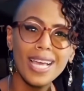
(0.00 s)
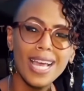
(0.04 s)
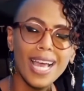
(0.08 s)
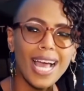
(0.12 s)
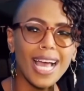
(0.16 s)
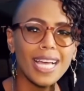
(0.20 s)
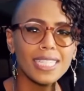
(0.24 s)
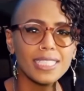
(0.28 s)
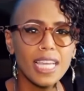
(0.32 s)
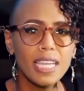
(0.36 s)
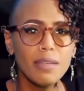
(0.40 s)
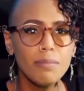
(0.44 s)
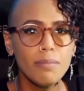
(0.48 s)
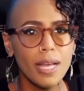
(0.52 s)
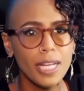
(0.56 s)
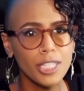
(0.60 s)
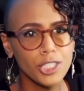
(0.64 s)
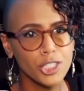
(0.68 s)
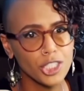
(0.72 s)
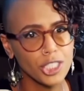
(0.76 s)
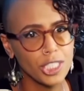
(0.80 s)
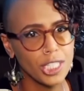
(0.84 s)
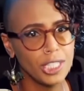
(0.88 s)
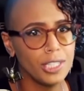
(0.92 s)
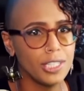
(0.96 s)
As I
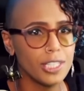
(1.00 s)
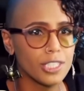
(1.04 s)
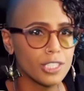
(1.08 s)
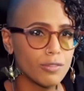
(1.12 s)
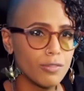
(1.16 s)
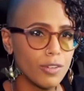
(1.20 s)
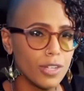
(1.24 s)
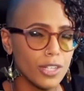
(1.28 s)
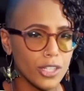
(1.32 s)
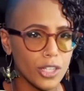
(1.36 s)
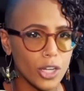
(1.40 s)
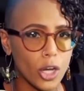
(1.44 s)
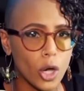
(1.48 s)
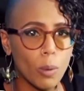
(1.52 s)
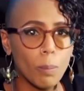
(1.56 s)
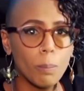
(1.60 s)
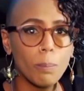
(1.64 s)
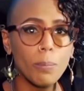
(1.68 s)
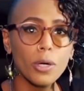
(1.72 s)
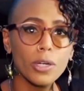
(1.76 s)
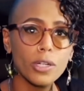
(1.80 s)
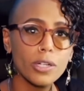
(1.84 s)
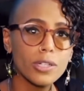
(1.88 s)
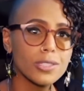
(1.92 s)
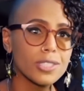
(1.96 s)
mentioned in this video,
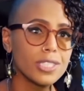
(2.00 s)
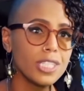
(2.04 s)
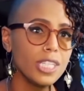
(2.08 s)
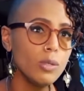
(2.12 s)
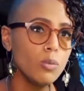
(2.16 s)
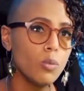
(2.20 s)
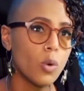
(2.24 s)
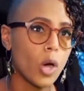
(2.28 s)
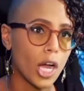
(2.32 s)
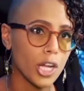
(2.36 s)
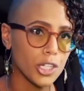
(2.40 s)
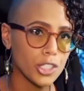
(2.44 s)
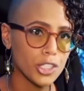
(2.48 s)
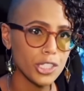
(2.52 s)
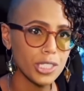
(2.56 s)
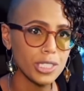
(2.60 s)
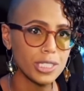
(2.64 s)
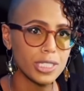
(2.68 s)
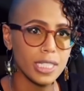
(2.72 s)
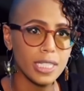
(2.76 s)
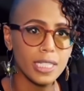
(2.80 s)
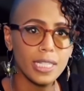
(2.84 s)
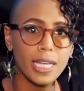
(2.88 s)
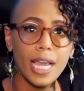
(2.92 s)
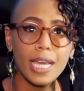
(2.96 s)
Booker T.
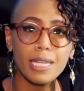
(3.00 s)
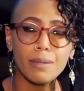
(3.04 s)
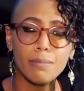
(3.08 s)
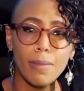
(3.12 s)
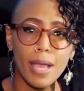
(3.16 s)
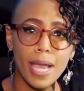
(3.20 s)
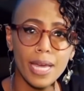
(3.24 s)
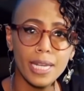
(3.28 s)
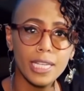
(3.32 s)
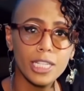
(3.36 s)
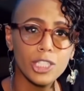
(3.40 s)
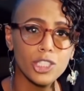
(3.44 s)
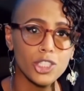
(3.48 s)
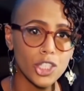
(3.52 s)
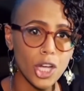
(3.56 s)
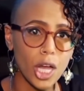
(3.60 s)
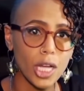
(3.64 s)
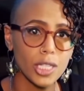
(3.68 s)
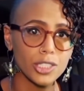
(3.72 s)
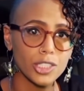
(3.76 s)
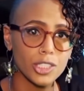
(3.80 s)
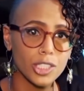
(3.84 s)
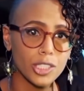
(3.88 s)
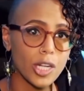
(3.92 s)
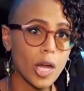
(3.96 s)
Washington and Manning
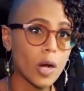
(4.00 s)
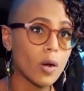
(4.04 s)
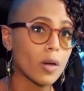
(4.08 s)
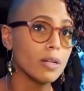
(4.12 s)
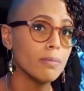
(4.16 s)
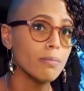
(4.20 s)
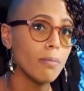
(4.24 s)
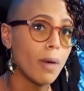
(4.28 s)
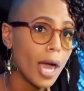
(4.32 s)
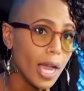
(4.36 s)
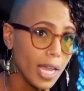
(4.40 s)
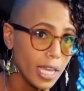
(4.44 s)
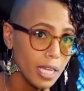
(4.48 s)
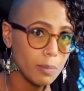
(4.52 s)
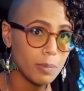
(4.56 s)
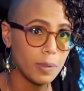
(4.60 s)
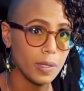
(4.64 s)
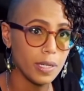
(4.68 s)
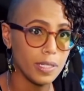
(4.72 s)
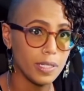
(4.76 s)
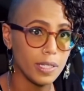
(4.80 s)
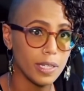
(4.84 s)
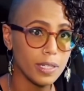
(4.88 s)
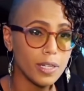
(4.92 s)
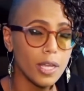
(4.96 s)
Johnson are, in my
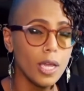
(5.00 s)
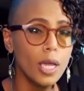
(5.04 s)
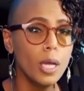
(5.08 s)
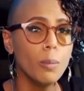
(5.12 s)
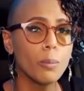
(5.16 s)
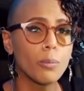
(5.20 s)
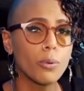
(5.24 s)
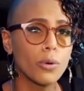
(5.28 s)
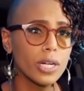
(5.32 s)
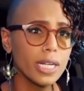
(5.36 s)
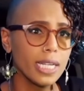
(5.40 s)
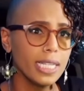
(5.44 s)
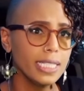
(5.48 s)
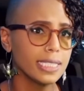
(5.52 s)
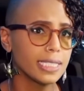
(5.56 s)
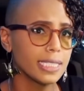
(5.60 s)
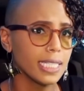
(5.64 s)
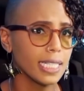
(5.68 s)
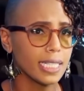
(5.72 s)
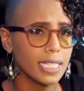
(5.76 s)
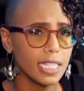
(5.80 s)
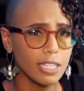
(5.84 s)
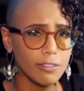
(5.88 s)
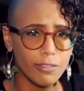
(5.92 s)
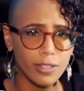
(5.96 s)
opinion, pretty
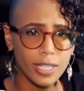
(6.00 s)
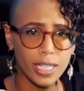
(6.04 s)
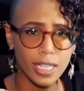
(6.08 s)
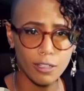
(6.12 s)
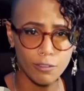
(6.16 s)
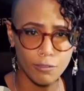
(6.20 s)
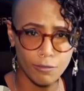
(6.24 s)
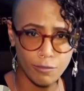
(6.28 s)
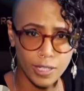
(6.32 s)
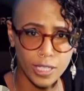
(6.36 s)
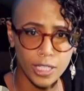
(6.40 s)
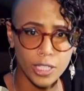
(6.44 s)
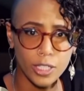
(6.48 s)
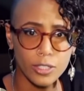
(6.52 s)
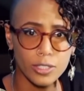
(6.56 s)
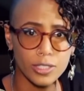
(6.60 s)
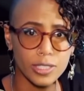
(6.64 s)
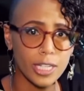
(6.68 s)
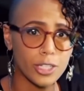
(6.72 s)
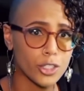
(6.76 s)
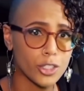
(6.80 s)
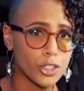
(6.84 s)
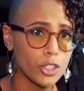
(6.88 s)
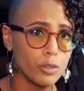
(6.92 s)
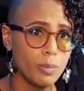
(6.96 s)
significant figures
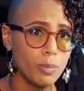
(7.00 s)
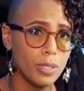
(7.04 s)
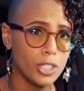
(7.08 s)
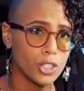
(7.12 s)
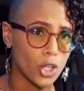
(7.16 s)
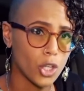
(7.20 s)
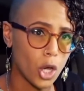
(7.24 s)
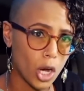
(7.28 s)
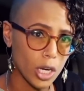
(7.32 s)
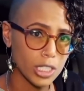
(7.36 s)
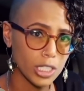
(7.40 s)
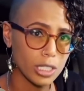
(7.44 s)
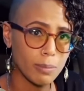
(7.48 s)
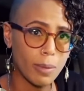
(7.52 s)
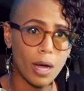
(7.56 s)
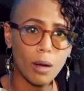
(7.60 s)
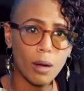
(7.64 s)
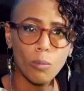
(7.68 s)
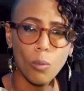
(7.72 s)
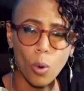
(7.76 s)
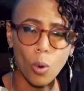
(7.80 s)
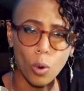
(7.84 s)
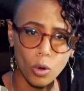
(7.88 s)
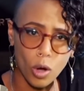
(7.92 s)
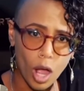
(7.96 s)
that should be talked about
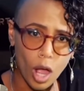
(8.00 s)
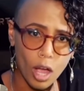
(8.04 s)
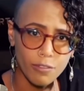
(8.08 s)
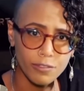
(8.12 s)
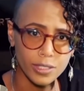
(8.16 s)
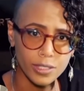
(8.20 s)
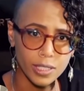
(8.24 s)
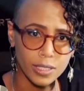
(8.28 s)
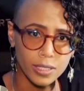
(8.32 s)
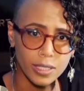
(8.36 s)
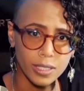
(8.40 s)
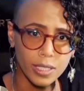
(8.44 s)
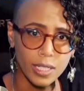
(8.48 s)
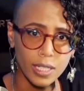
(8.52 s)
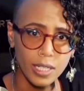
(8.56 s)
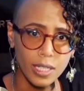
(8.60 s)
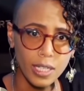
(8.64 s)
more often.